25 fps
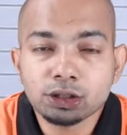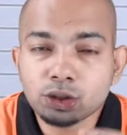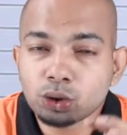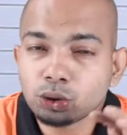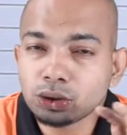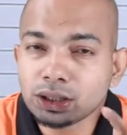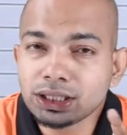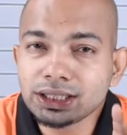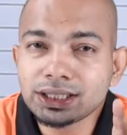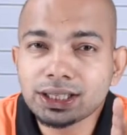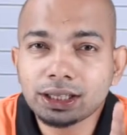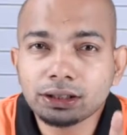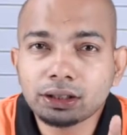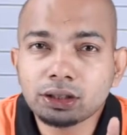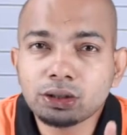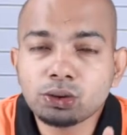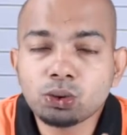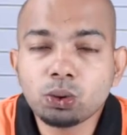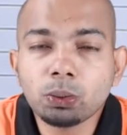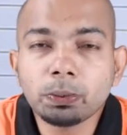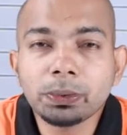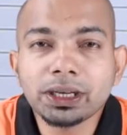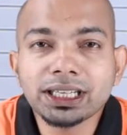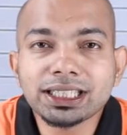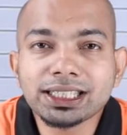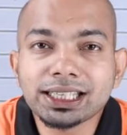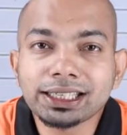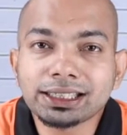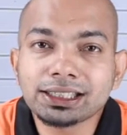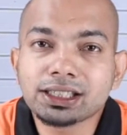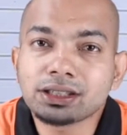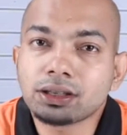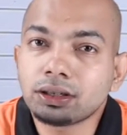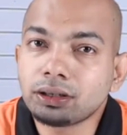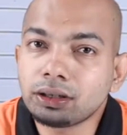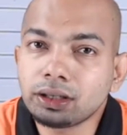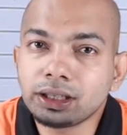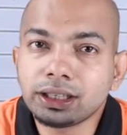So these are the two basic
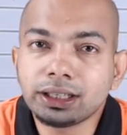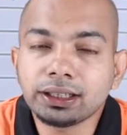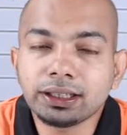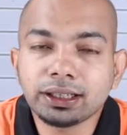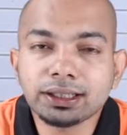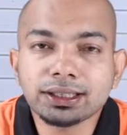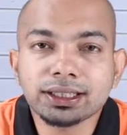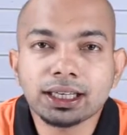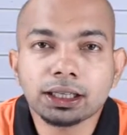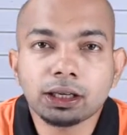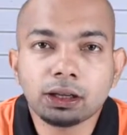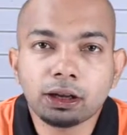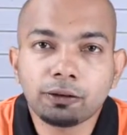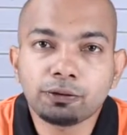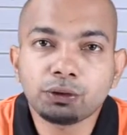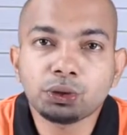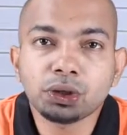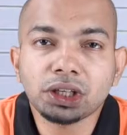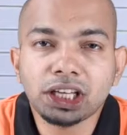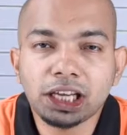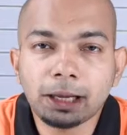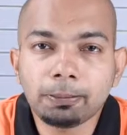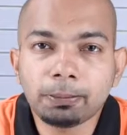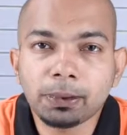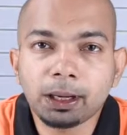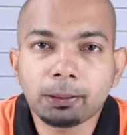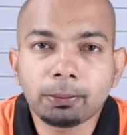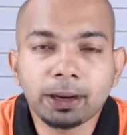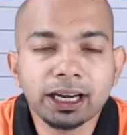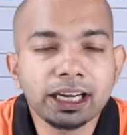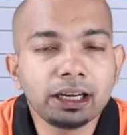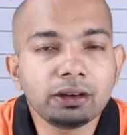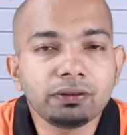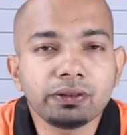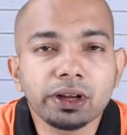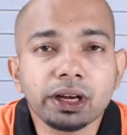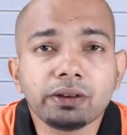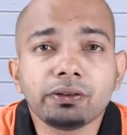journal entries that you have to keep in
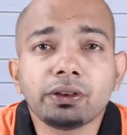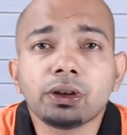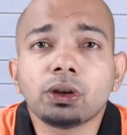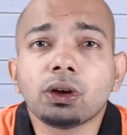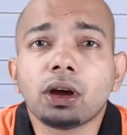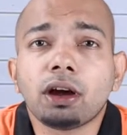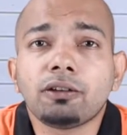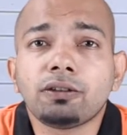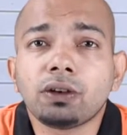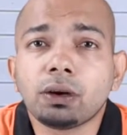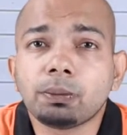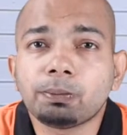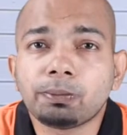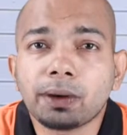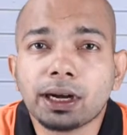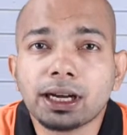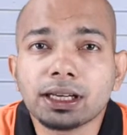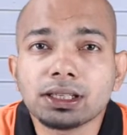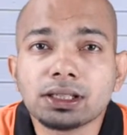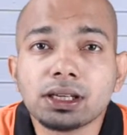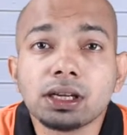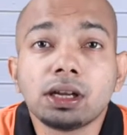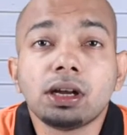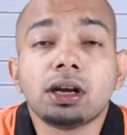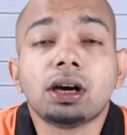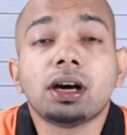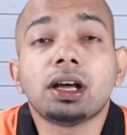mind whenever you have to pass